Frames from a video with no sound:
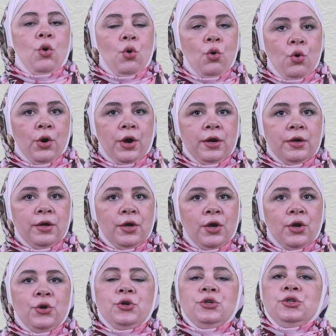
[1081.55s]
Or,
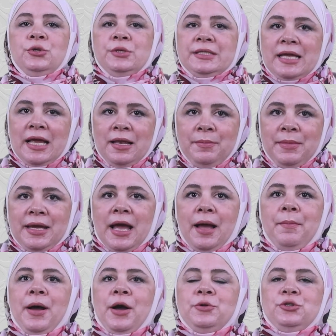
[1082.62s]
could you tell me
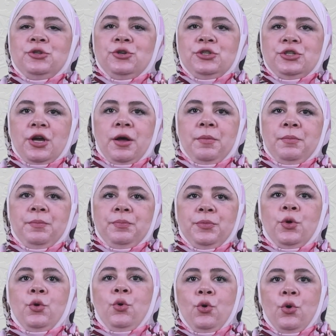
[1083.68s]
about your job?
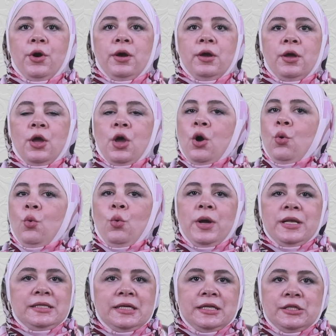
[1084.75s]
Or,
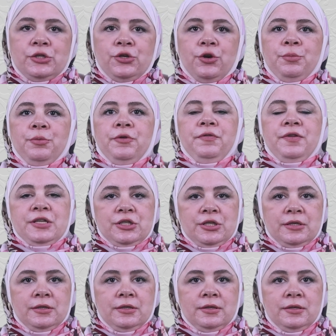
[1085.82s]
what is your
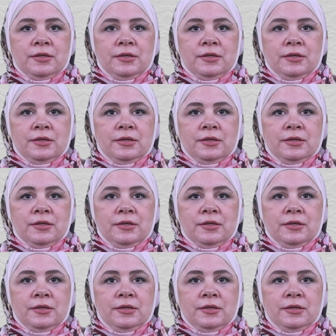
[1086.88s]
profession?